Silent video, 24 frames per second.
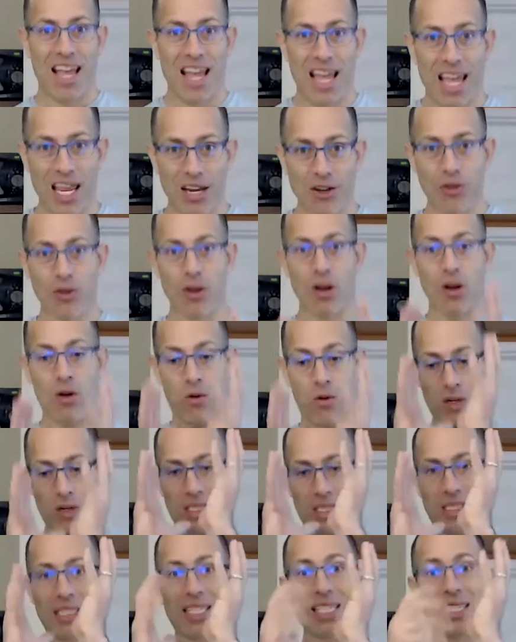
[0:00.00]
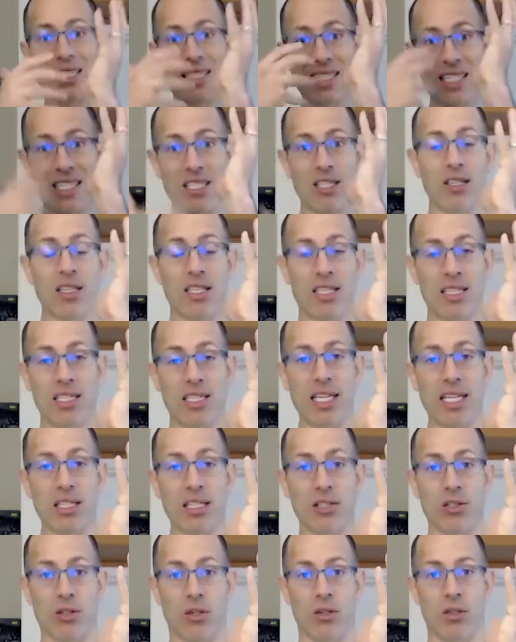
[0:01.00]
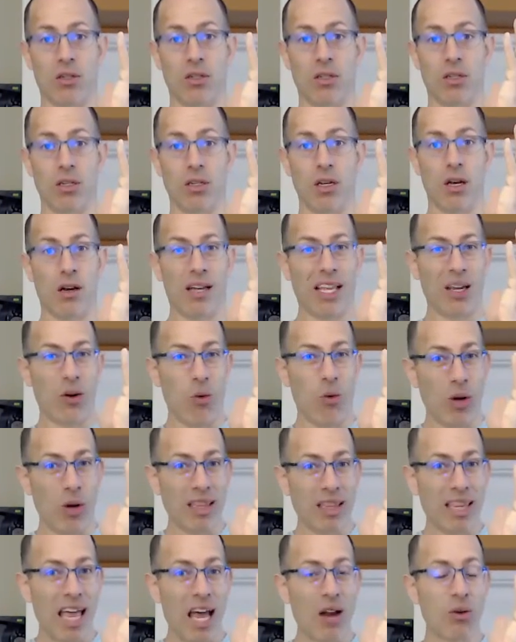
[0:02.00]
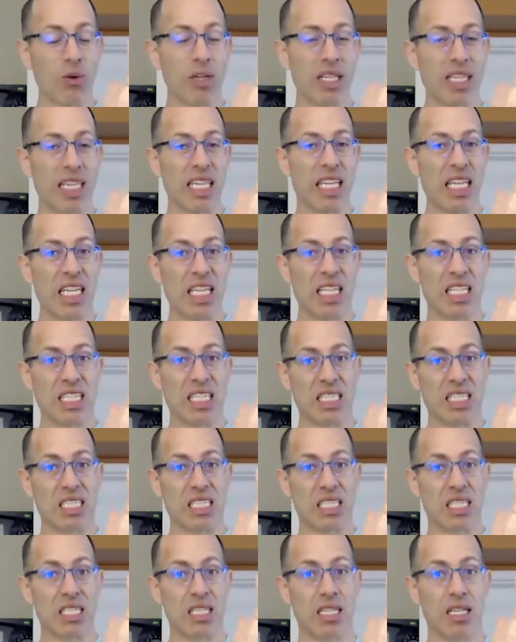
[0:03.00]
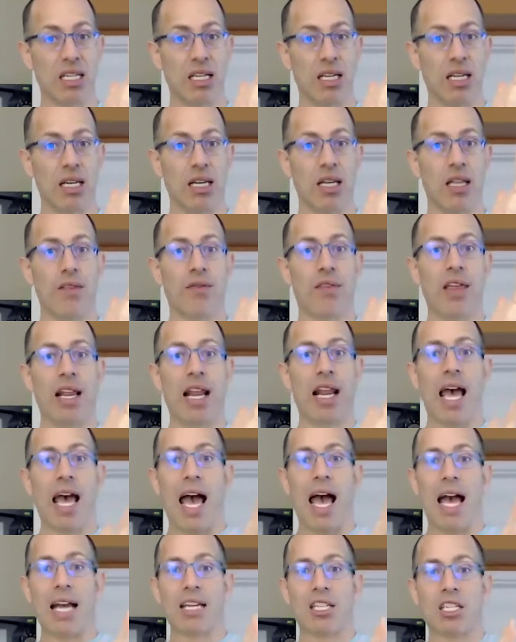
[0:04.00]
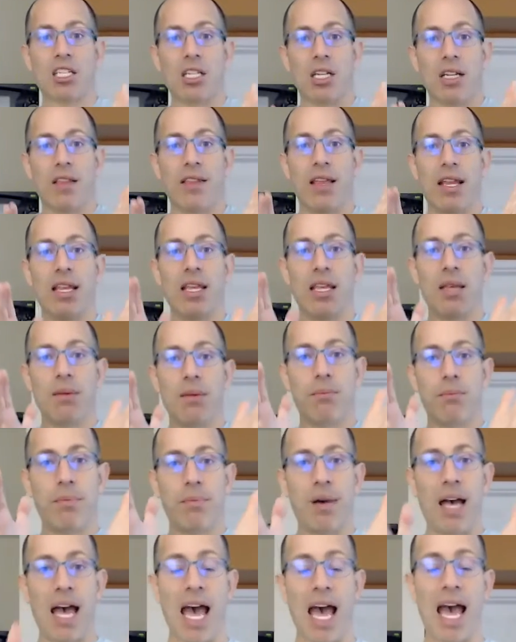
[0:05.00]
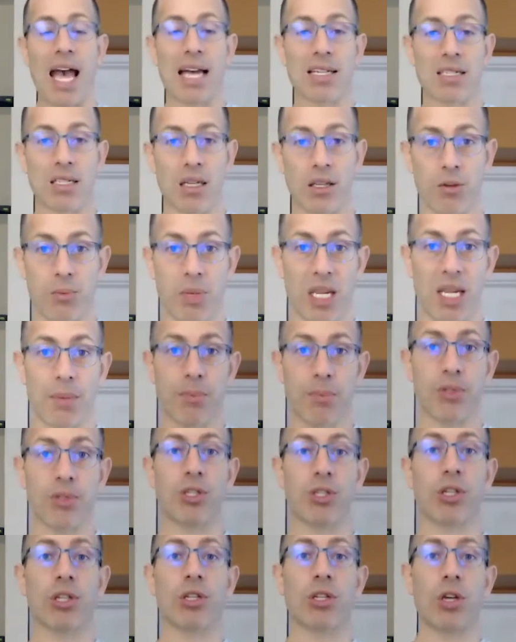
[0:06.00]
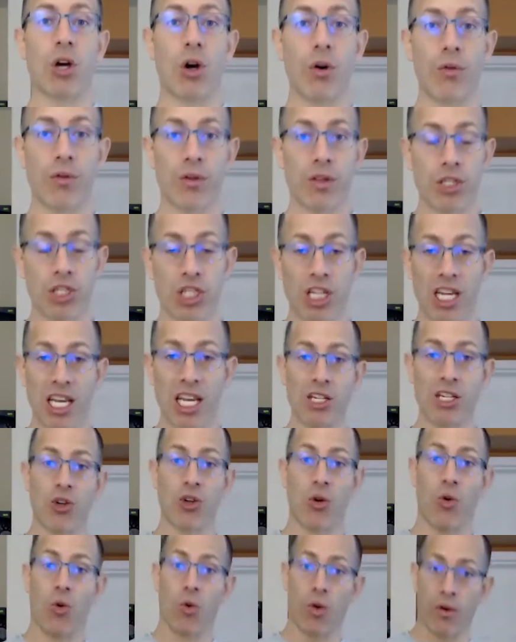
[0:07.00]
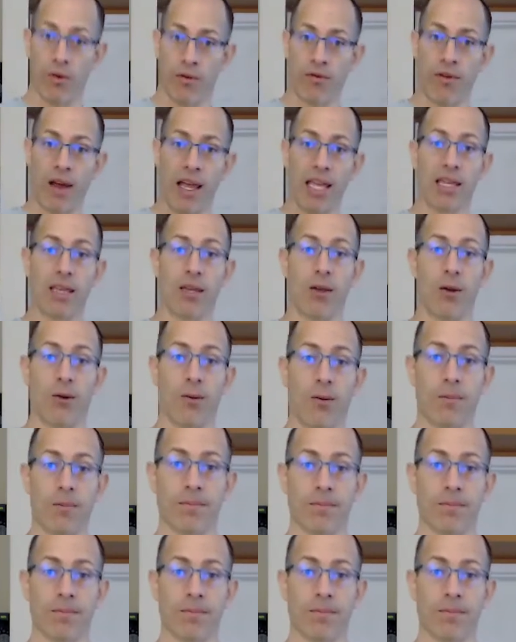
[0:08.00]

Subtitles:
and your own listening to the signal, like what that really is, that actually then impacts other people to go for the change or fight you.